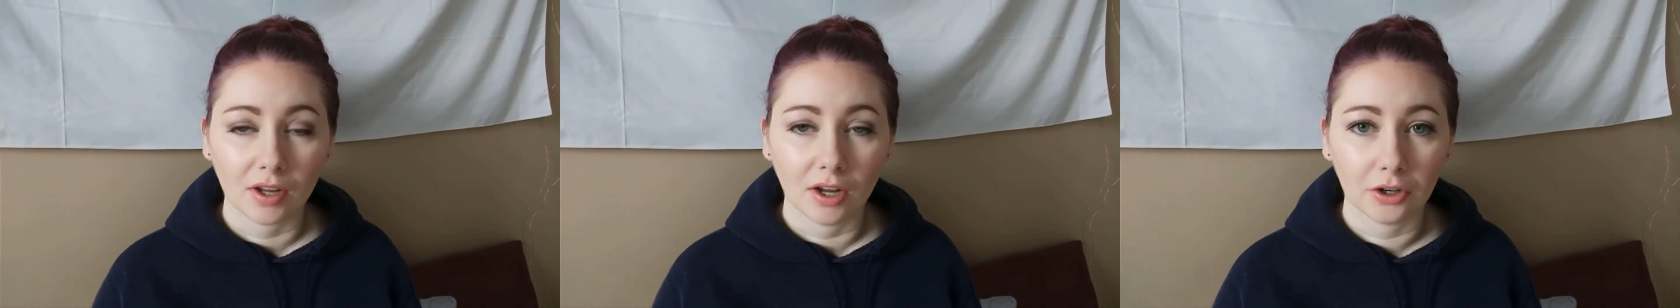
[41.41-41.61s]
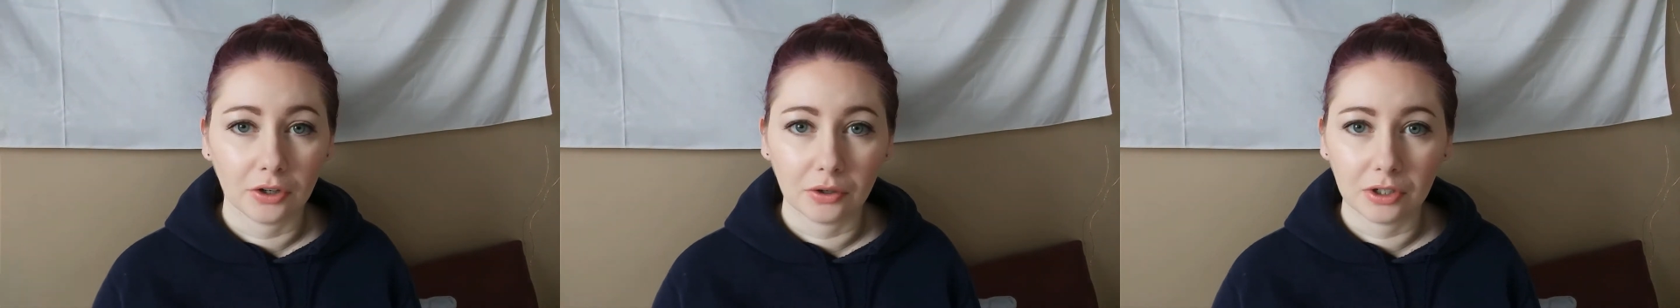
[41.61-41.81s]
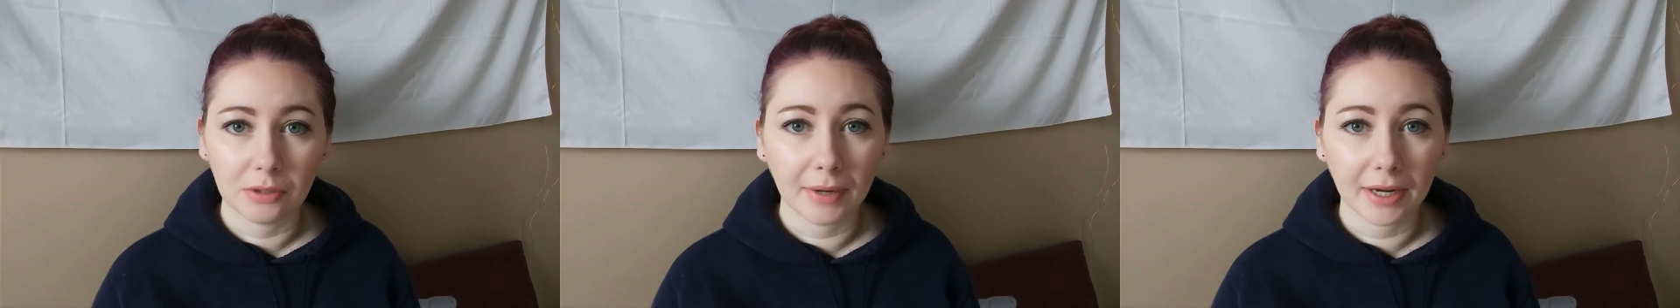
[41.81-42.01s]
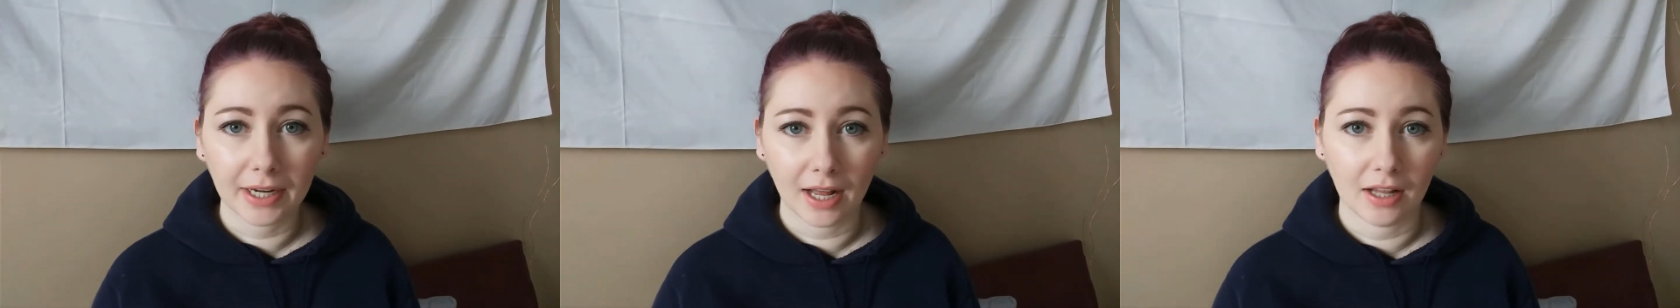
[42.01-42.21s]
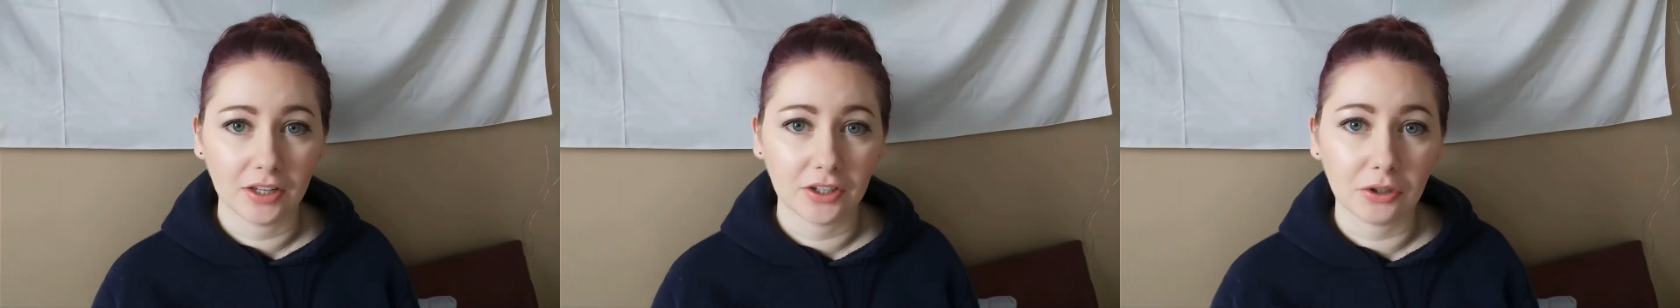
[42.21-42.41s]
According to my
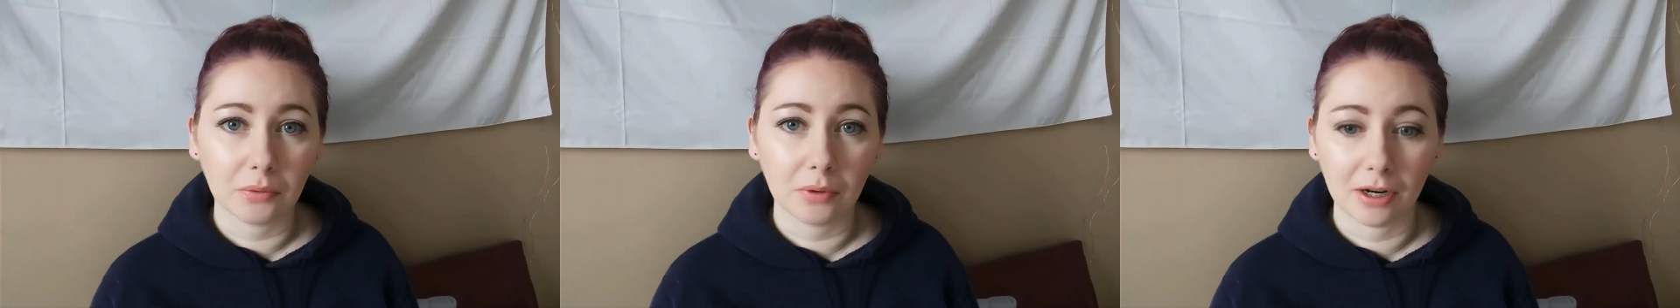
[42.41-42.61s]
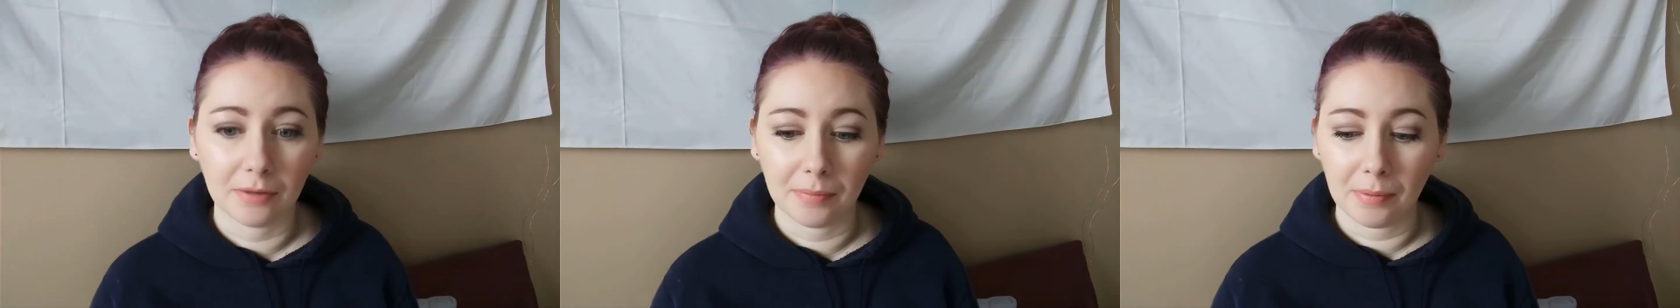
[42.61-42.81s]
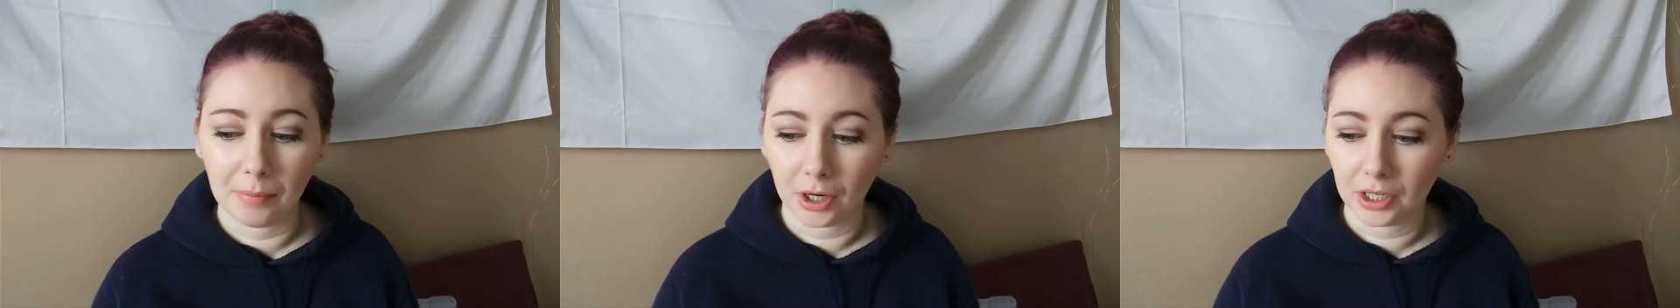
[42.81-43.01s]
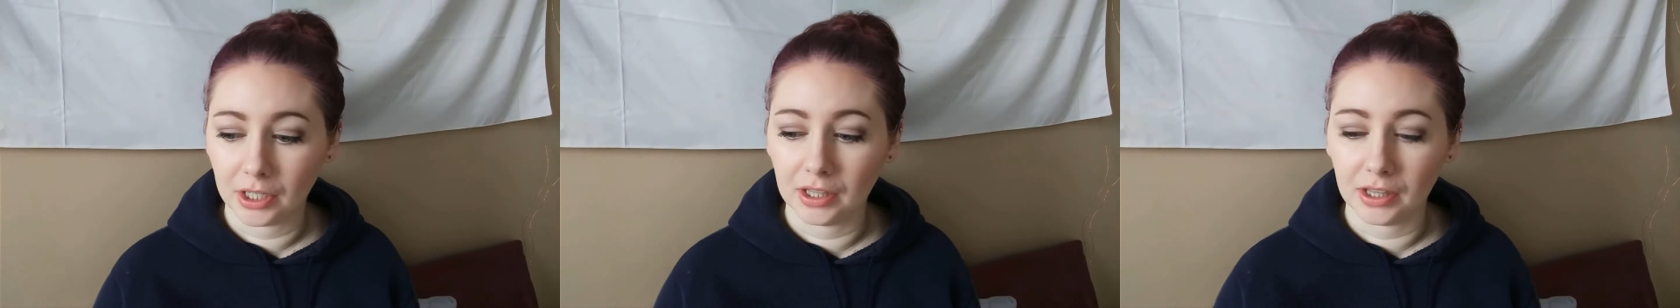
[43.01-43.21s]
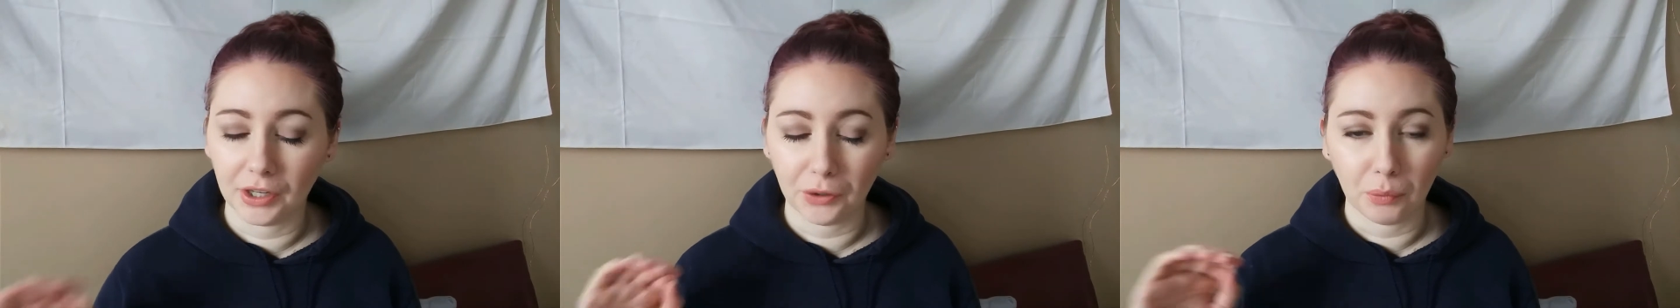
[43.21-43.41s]
calendar where I've been
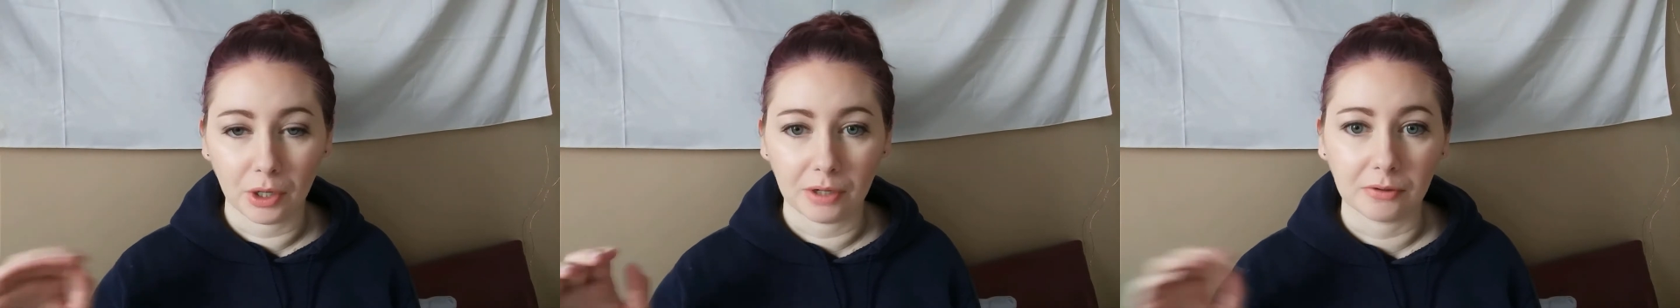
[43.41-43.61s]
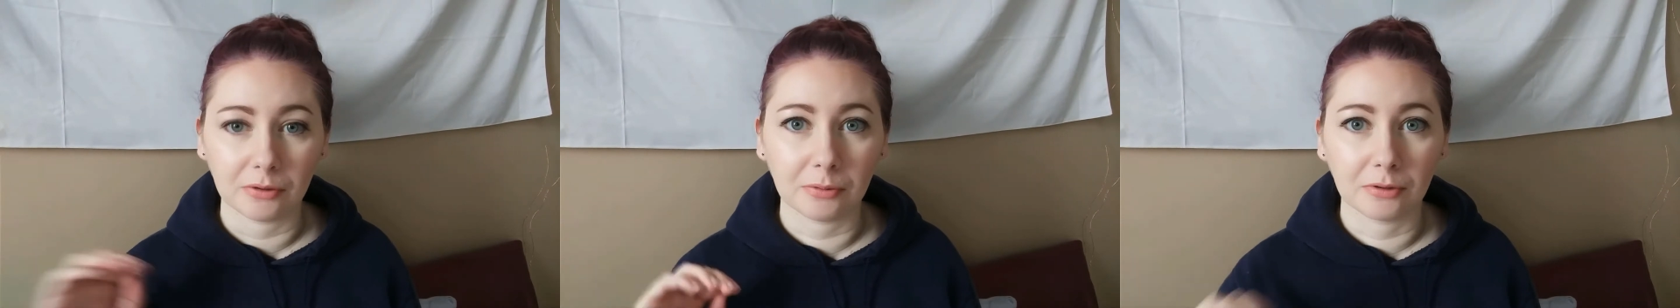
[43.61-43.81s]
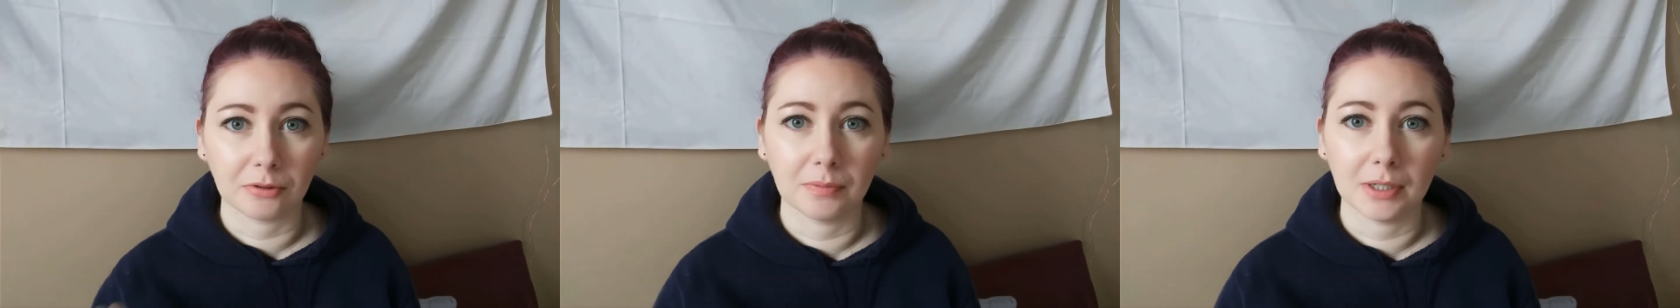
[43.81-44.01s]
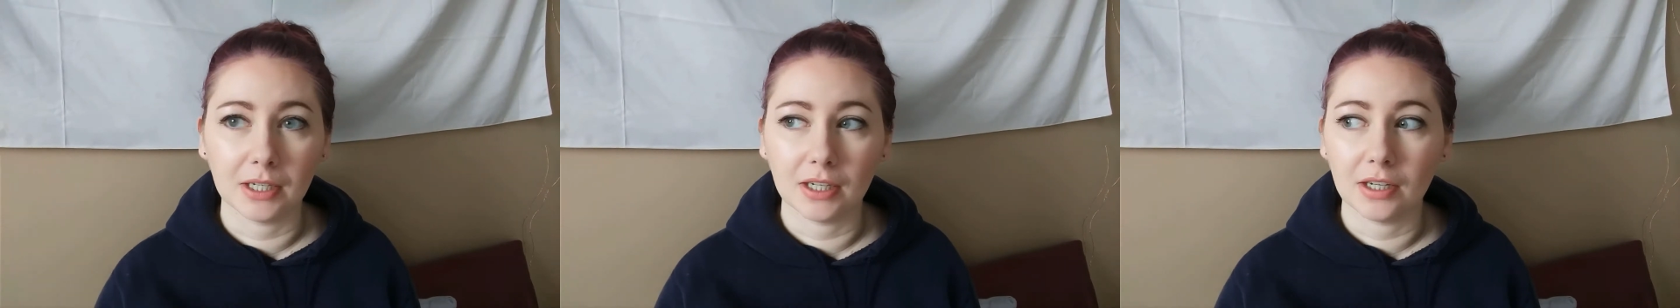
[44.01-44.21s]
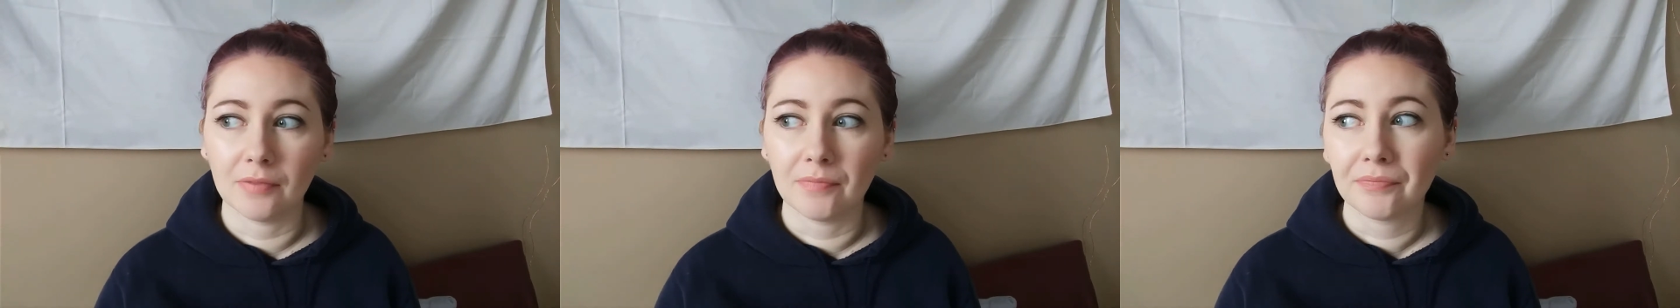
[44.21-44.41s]
marking like when I'm supposed to
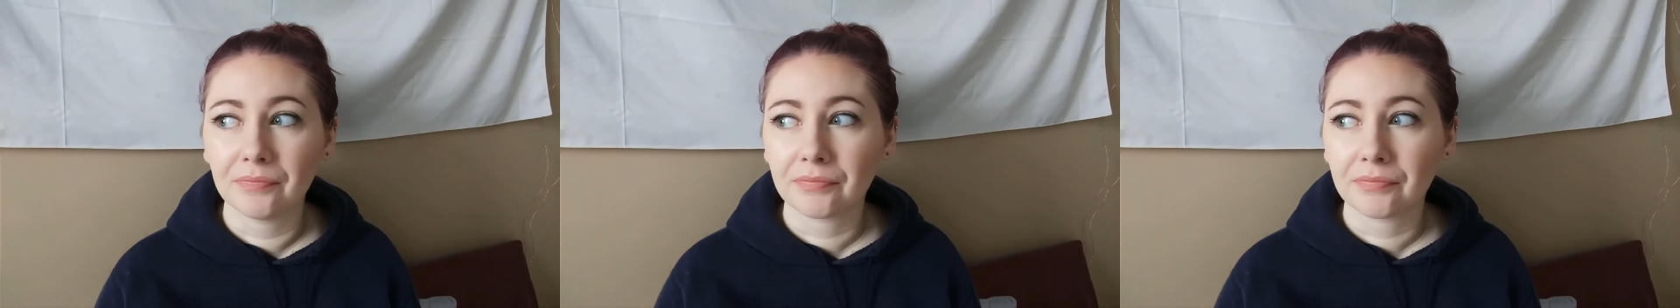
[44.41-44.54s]
be